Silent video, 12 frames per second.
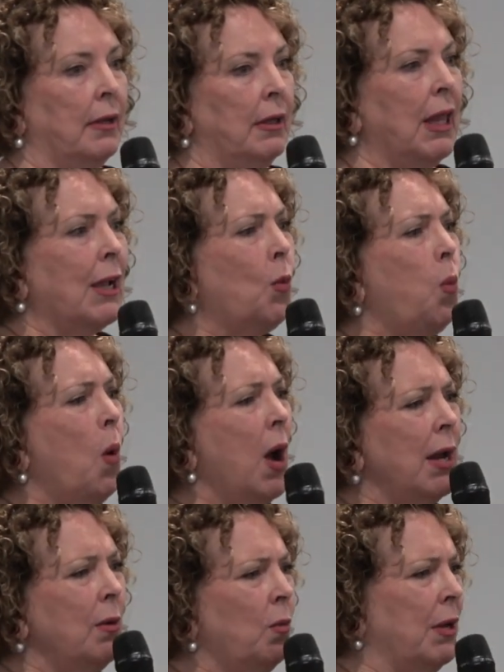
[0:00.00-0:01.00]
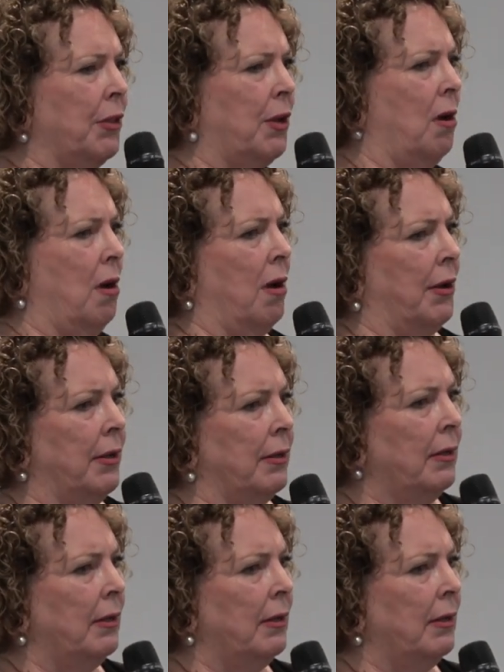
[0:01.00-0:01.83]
like one with God.